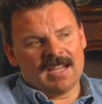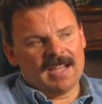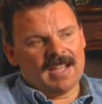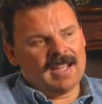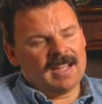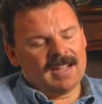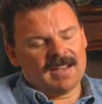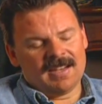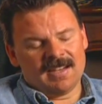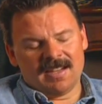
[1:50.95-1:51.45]

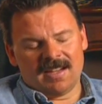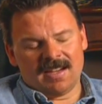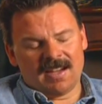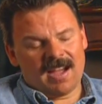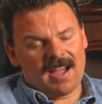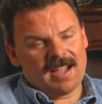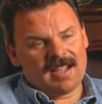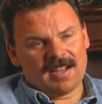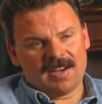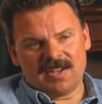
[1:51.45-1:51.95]
And
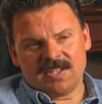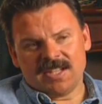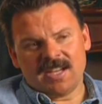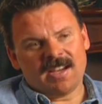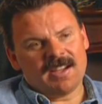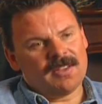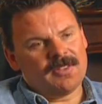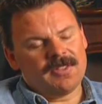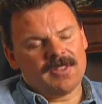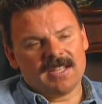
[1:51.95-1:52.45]
I got to
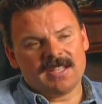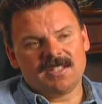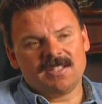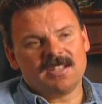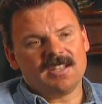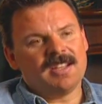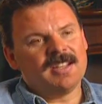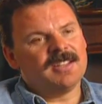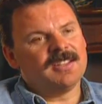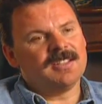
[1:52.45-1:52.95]
tell you,
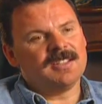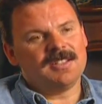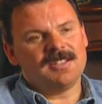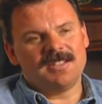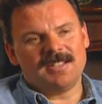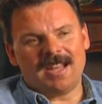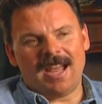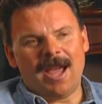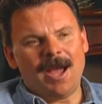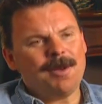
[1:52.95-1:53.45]
this
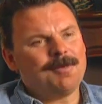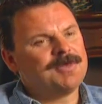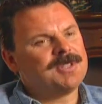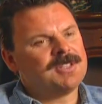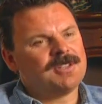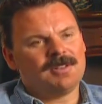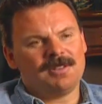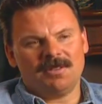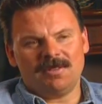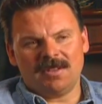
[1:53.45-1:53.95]
is
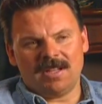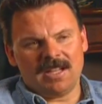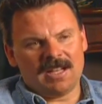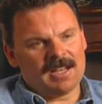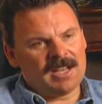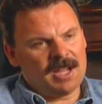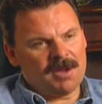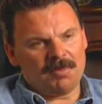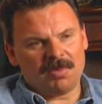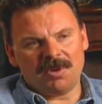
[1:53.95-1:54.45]
absolutely a
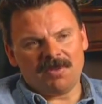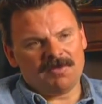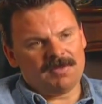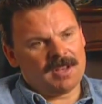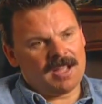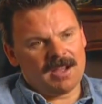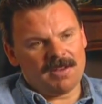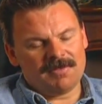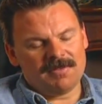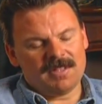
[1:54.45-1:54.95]
labor of
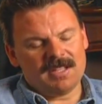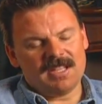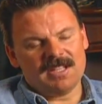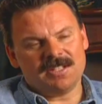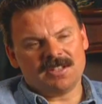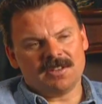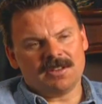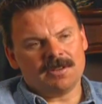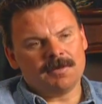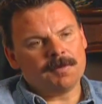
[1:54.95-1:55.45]
love.
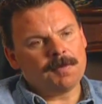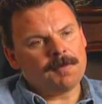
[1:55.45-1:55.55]
These are